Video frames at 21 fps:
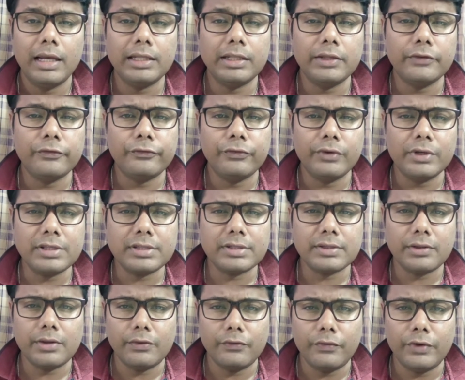In the
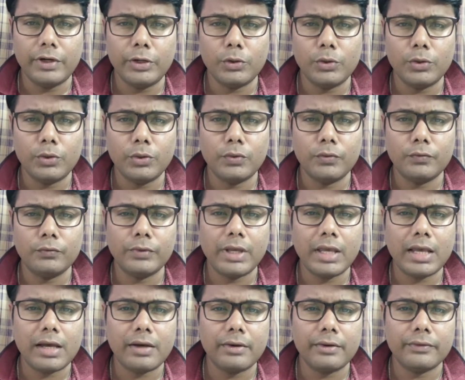first video,
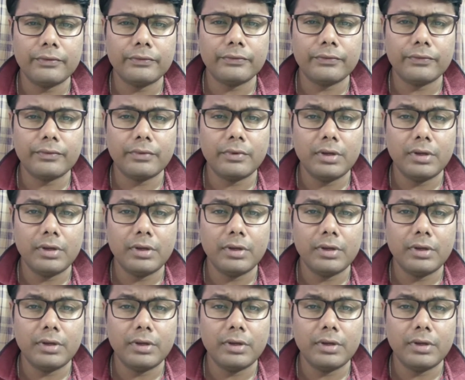we have